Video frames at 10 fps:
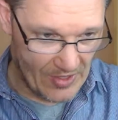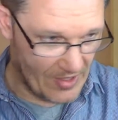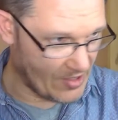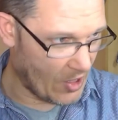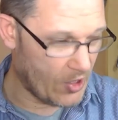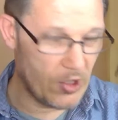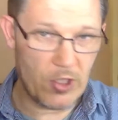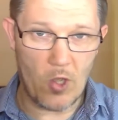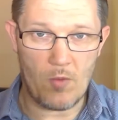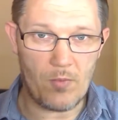There's a
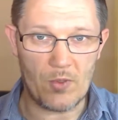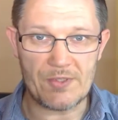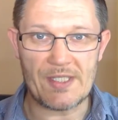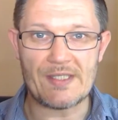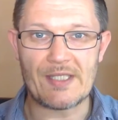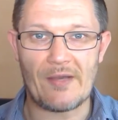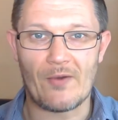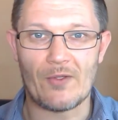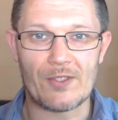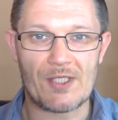lot more detail
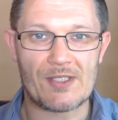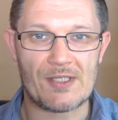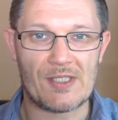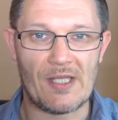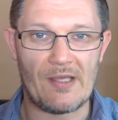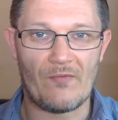on the Justice League